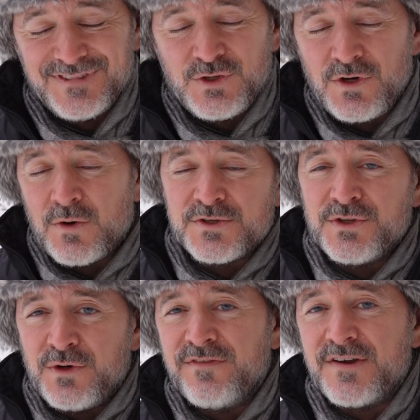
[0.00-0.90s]
two dollars
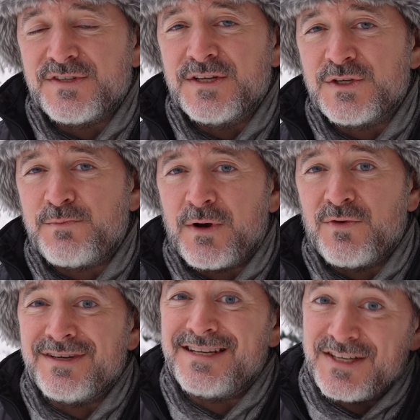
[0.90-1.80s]
and thirty-five cents is
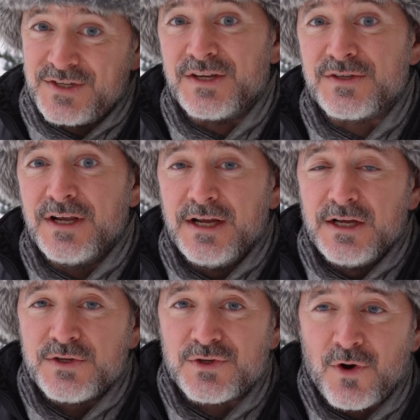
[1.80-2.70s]
better than ten cents.
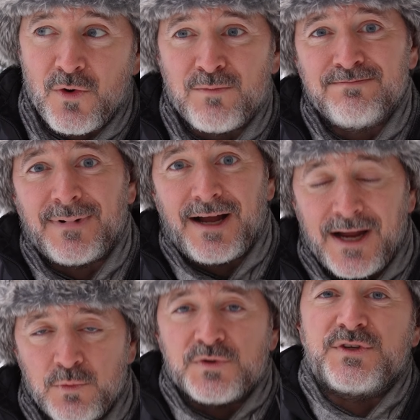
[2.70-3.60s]
So
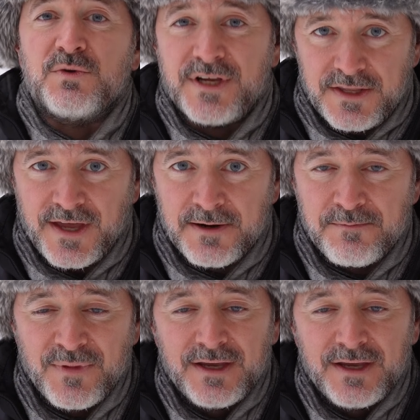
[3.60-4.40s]
I will still take that.